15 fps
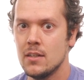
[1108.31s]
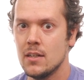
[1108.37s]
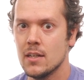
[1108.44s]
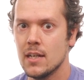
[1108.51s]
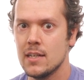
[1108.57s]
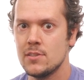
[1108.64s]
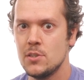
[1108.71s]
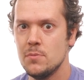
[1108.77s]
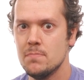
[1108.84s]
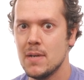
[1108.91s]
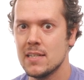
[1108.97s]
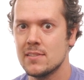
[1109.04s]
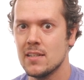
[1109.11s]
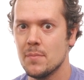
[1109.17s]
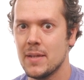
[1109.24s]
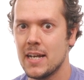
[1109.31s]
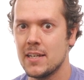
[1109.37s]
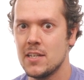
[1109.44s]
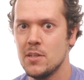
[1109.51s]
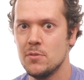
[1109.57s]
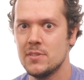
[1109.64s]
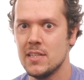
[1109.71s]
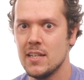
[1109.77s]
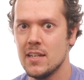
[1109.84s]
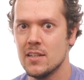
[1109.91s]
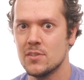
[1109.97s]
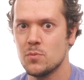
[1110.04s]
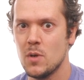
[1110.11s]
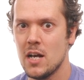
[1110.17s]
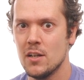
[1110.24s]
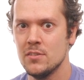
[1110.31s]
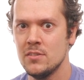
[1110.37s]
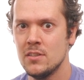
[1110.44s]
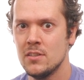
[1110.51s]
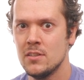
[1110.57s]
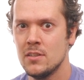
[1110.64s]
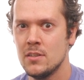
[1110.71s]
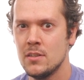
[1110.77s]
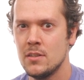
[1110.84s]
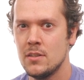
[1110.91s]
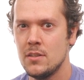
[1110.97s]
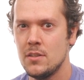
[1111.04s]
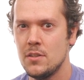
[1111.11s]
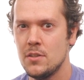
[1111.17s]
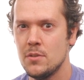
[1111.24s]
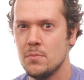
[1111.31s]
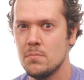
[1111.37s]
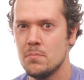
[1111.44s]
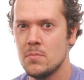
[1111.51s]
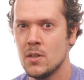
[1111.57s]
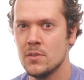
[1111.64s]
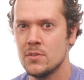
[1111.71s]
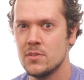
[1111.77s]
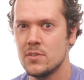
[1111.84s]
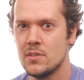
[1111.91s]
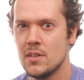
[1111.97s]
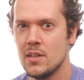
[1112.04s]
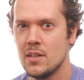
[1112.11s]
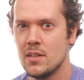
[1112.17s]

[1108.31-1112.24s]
Unless you messed up that QTE as well. You monster.